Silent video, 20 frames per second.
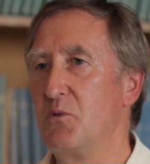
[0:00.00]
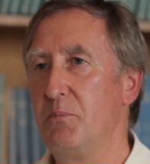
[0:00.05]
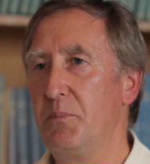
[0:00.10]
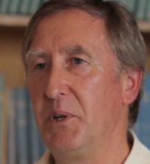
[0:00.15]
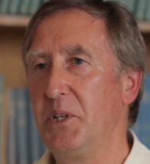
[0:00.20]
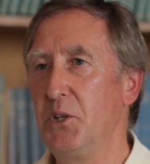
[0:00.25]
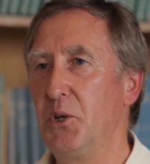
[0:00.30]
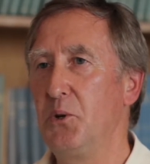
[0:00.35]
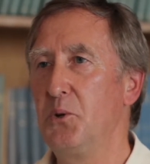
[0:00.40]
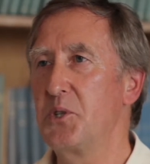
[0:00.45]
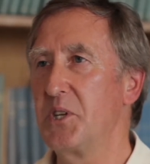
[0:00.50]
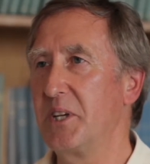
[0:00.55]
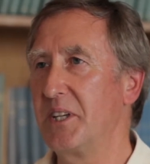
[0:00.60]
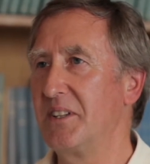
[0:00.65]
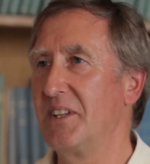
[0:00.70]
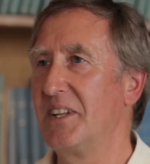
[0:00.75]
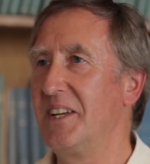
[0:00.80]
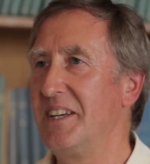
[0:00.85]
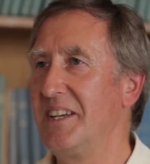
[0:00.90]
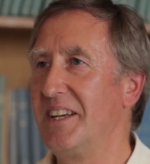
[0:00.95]
We've been
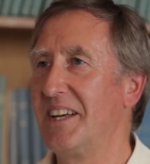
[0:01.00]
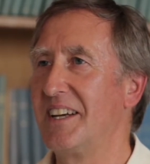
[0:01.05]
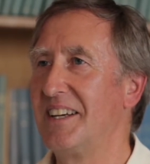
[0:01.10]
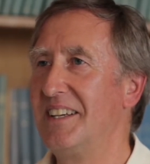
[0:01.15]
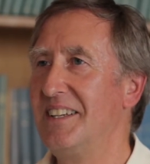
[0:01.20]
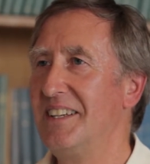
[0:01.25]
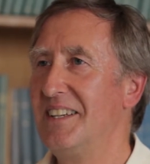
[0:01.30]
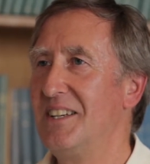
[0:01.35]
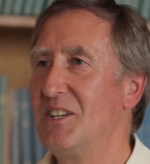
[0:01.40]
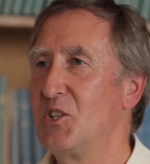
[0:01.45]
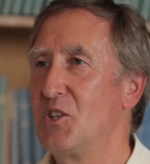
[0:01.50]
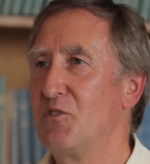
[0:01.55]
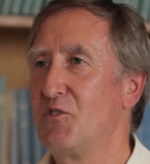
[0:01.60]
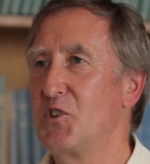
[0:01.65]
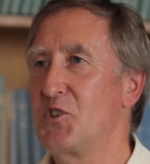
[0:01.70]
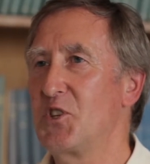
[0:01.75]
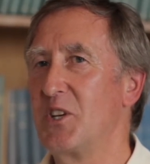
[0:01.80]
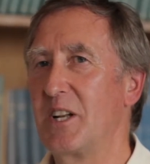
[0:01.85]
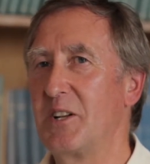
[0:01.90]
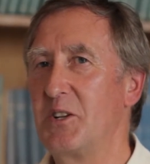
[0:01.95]
using the
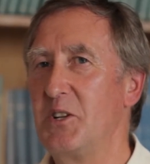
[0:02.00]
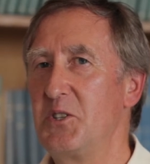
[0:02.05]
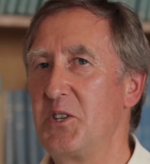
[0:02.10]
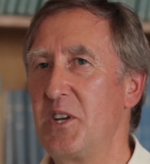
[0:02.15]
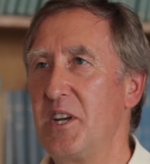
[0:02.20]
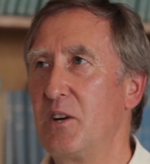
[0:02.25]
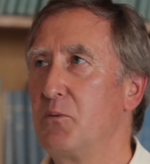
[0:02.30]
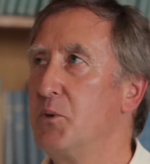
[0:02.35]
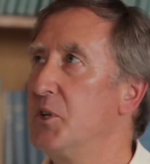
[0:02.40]
facilities here.